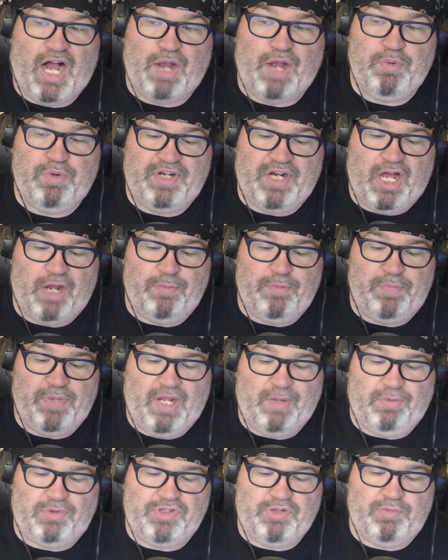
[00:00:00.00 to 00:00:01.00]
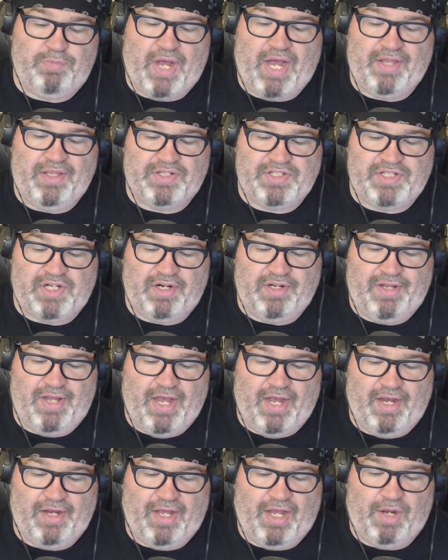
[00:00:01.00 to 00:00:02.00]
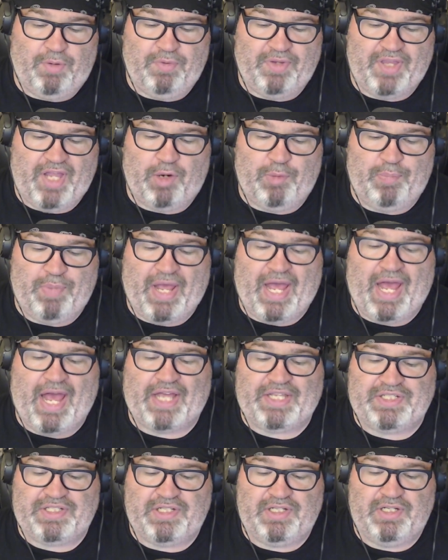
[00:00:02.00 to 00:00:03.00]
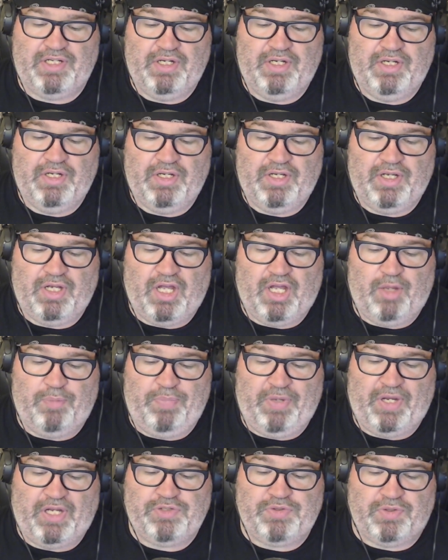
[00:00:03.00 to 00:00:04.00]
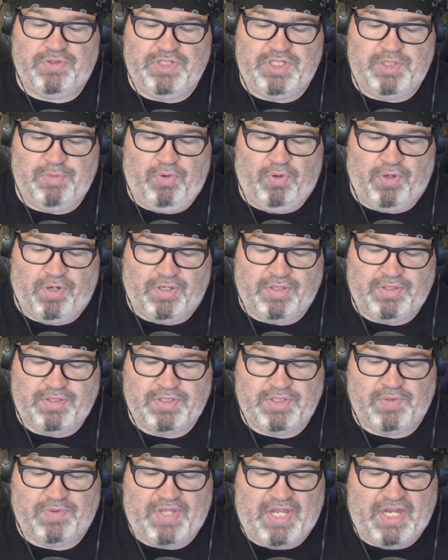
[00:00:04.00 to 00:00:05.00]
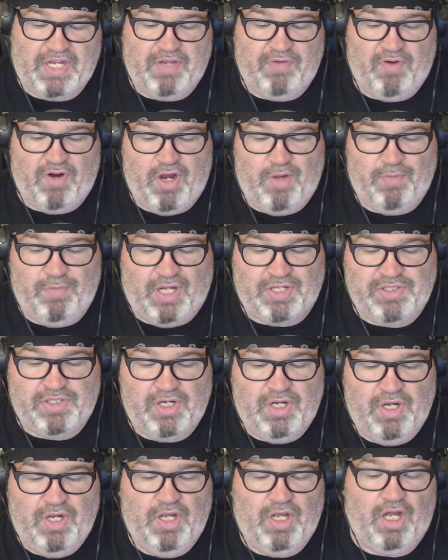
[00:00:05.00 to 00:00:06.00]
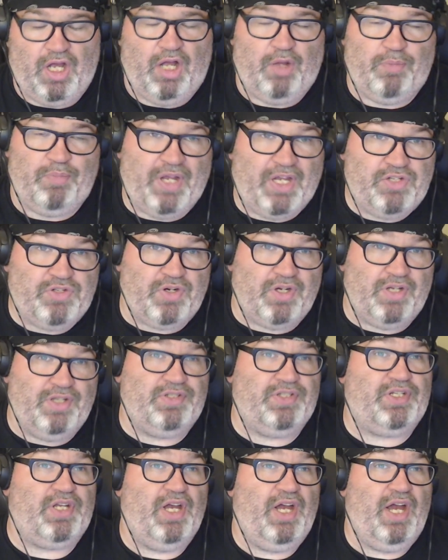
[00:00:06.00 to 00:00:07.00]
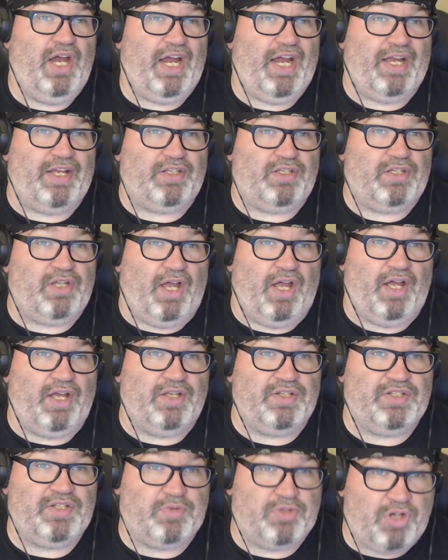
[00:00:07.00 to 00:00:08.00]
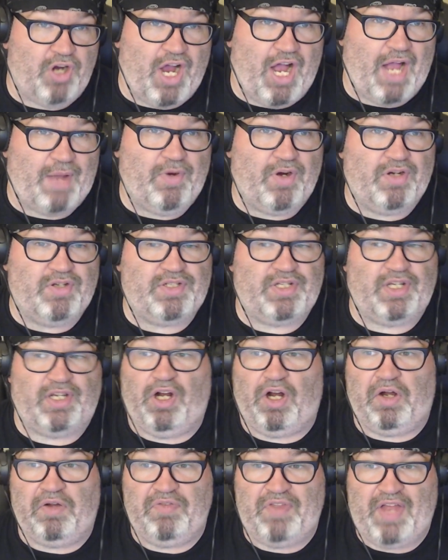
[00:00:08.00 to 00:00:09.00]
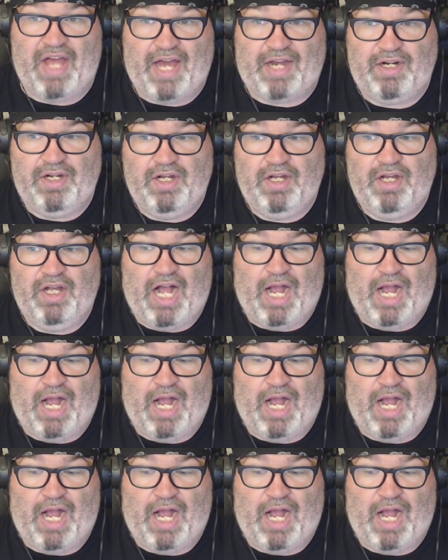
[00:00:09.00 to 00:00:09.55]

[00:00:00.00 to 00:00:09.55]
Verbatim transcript: I would not have been able to buy this R-GyaGya without past uh, patron support. So thank you very much, uh, patrons and uh, subscribers and all of that.